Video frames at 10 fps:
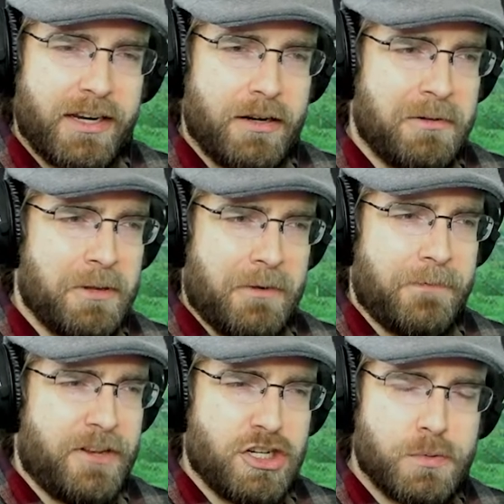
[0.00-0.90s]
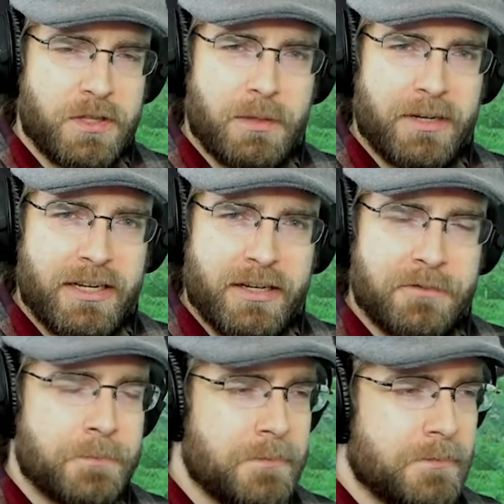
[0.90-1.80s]
that I would have been finished with it by
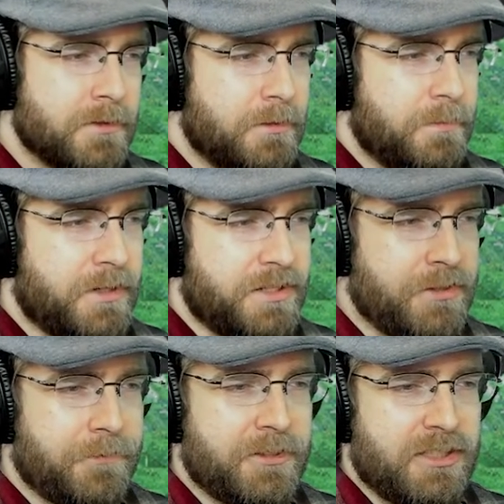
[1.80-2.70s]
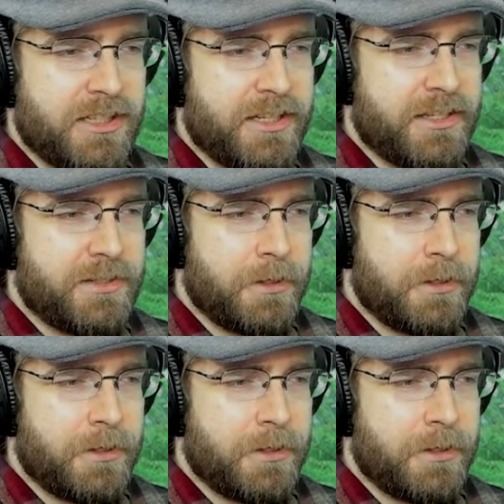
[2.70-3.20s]
now. But I do feel like